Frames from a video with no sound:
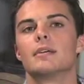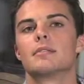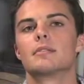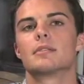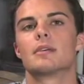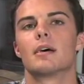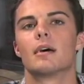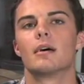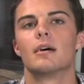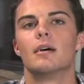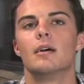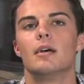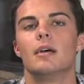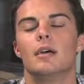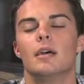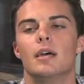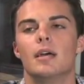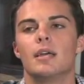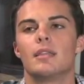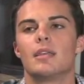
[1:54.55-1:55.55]
the
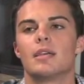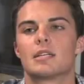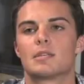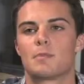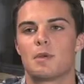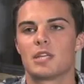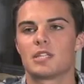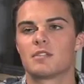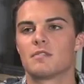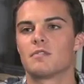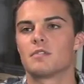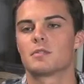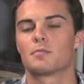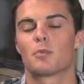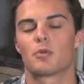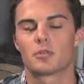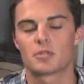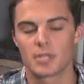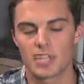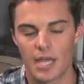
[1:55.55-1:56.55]
expanse of his
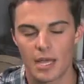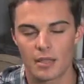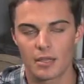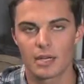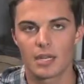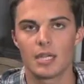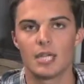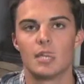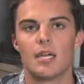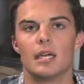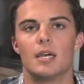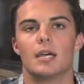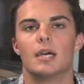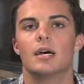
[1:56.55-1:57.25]
personality.